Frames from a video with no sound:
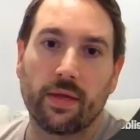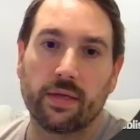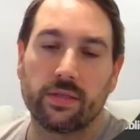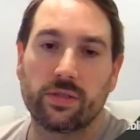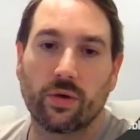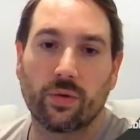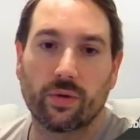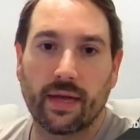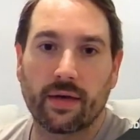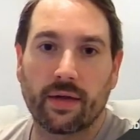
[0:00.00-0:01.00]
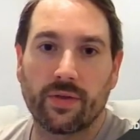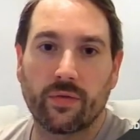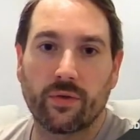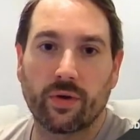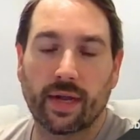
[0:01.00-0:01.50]
So on the
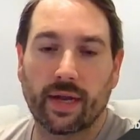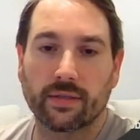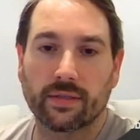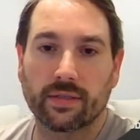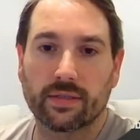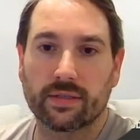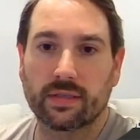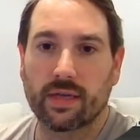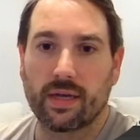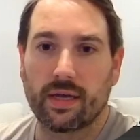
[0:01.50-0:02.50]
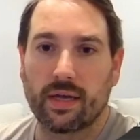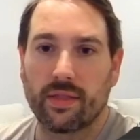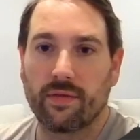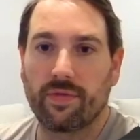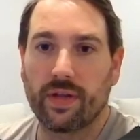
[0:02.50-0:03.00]
overall analysis,
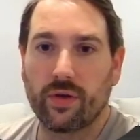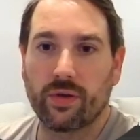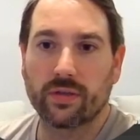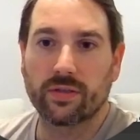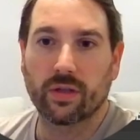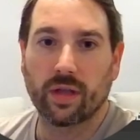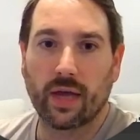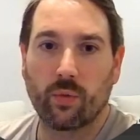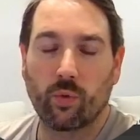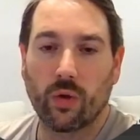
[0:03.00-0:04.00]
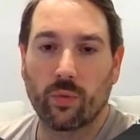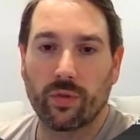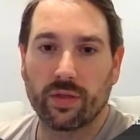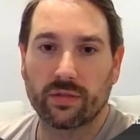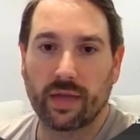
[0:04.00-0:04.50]
the video doesn't align well with
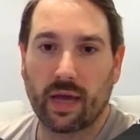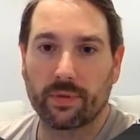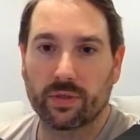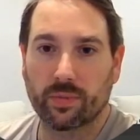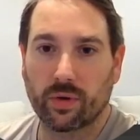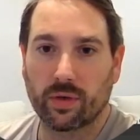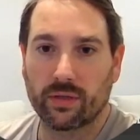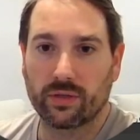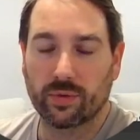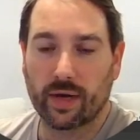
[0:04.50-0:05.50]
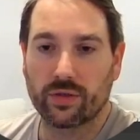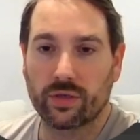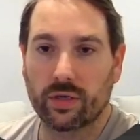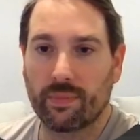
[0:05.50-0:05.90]
the established marketing strategy.